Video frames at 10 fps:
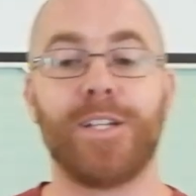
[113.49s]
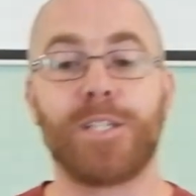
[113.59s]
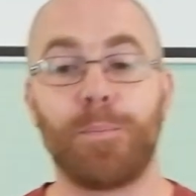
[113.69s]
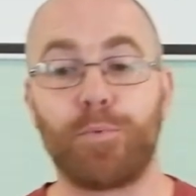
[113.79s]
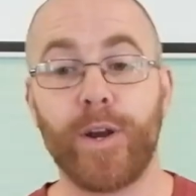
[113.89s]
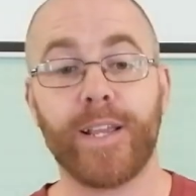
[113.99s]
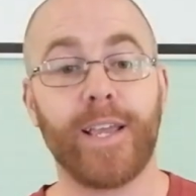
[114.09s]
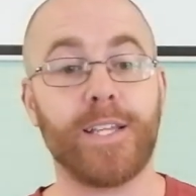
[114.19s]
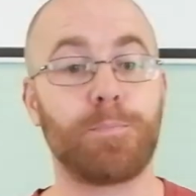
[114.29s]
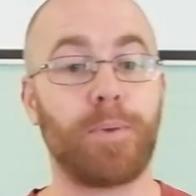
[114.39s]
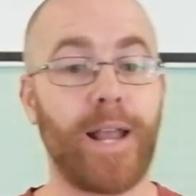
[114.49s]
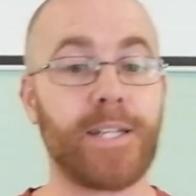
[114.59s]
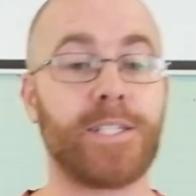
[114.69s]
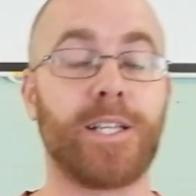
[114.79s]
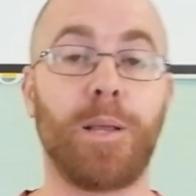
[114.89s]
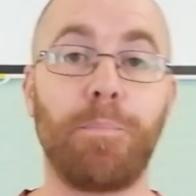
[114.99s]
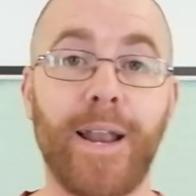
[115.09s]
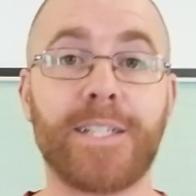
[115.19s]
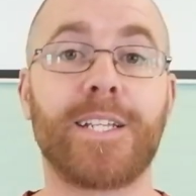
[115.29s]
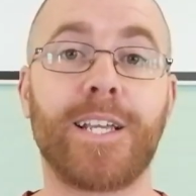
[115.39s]
to bring his blessing, the
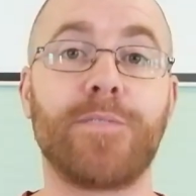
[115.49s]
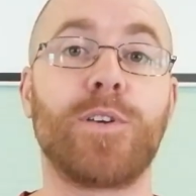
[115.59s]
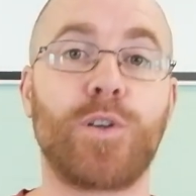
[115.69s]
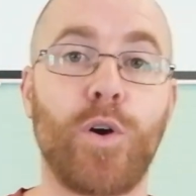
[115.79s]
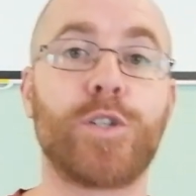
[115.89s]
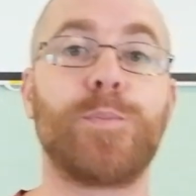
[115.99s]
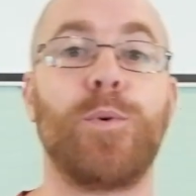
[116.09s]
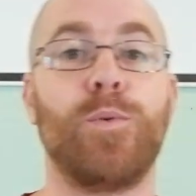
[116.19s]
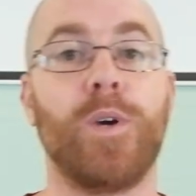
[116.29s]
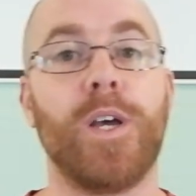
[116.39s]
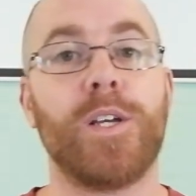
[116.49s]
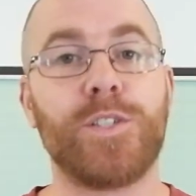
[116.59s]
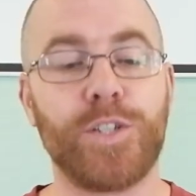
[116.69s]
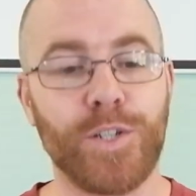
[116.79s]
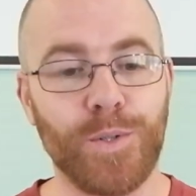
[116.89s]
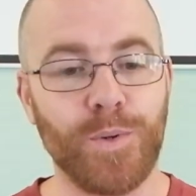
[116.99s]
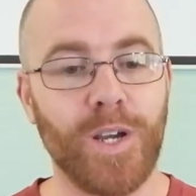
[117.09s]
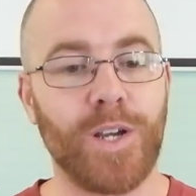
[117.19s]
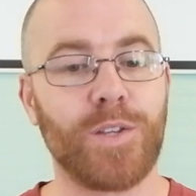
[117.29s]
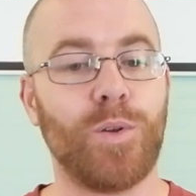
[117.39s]
blessing of the gospel, to
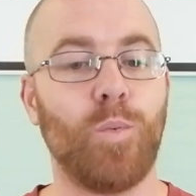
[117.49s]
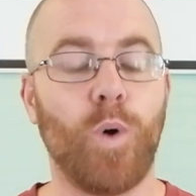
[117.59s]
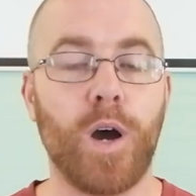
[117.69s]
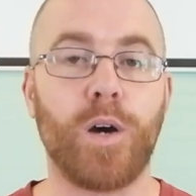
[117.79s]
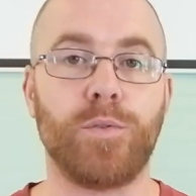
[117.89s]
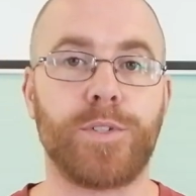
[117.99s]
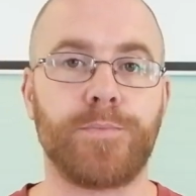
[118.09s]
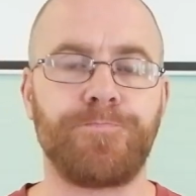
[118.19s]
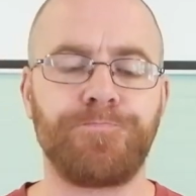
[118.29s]
the world.